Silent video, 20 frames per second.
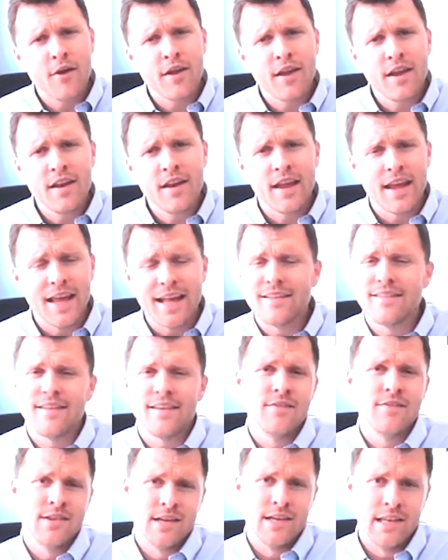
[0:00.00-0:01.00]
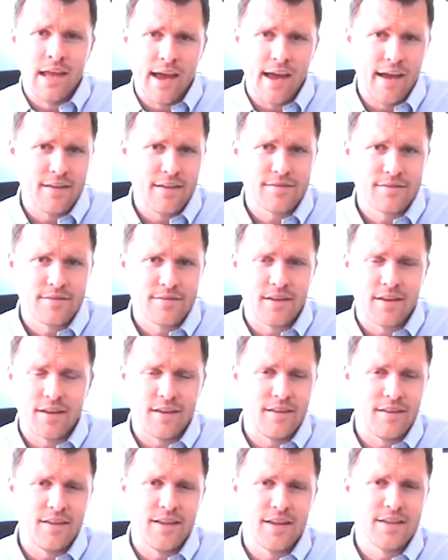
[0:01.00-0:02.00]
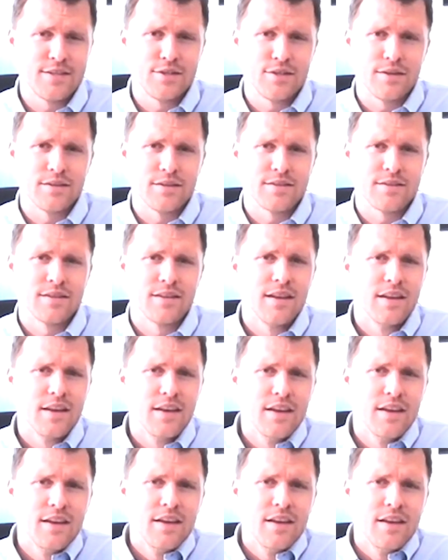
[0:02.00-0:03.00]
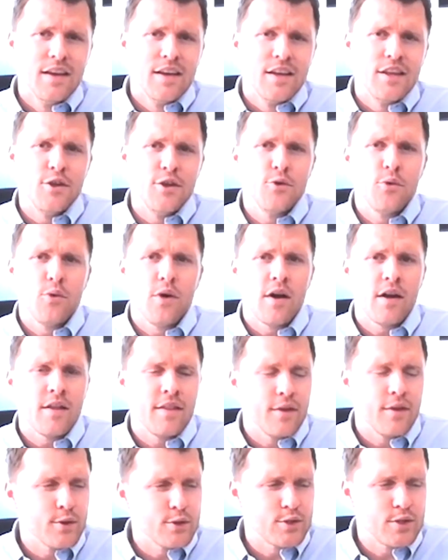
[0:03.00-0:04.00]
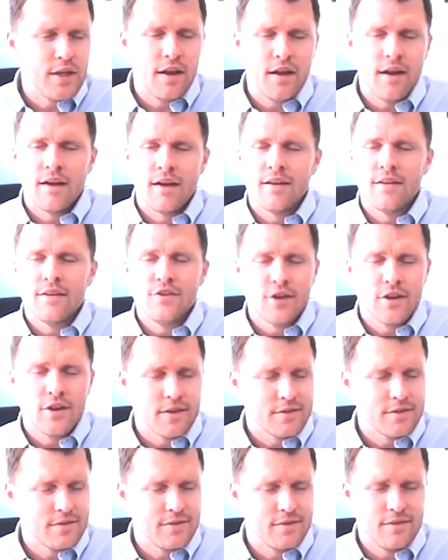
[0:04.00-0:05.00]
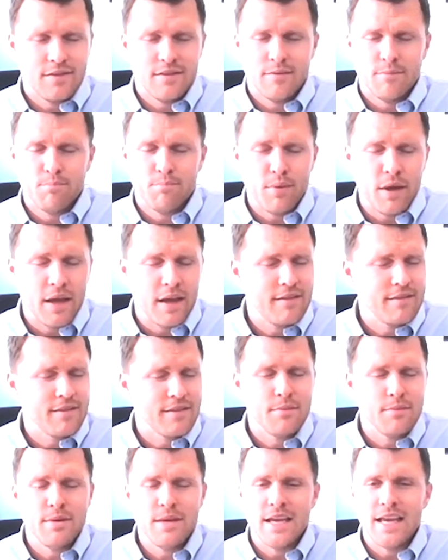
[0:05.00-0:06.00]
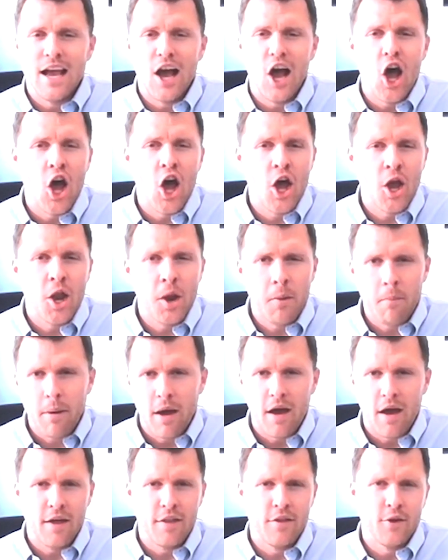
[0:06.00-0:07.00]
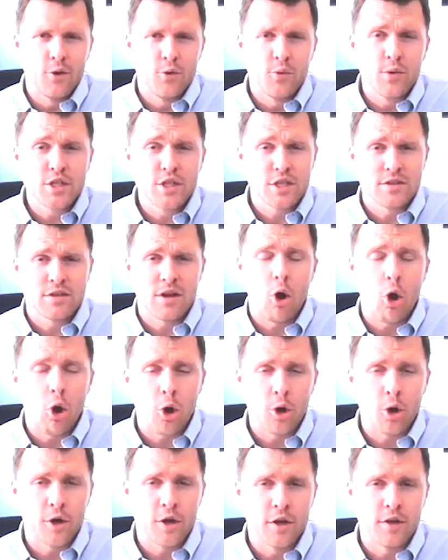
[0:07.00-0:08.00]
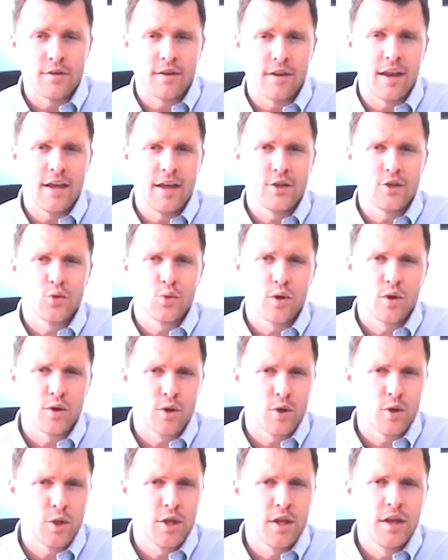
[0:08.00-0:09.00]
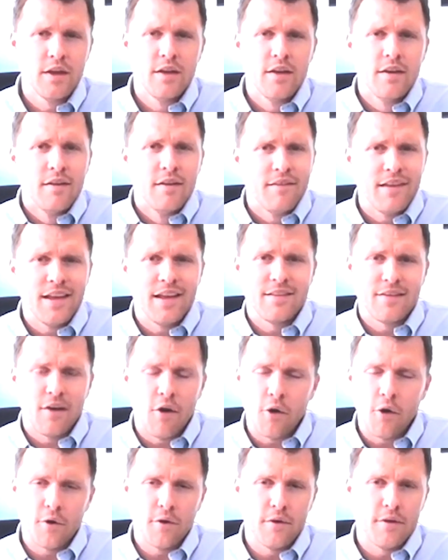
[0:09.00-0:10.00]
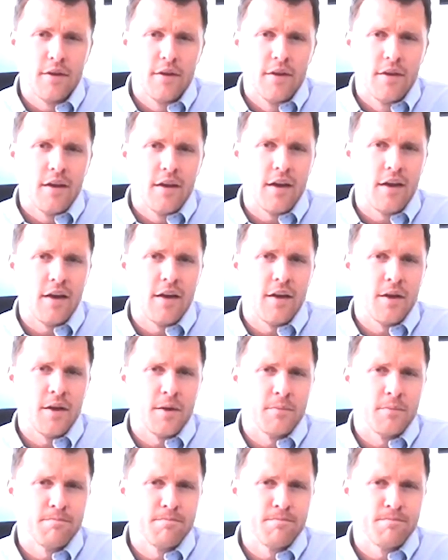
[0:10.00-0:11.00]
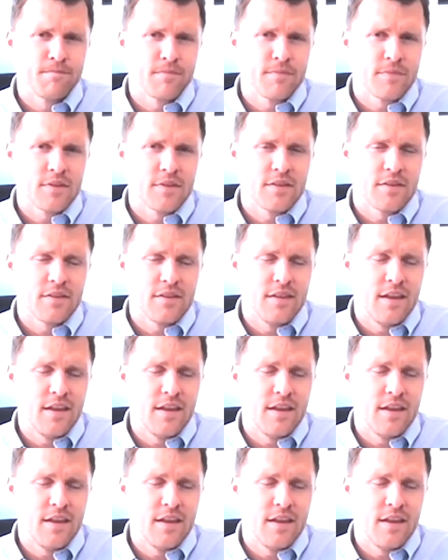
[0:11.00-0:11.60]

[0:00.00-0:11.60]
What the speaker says: come out in, it's even less. It's just, you want those deer to just basically be unbothered, which is hard in today's world. It's hard. But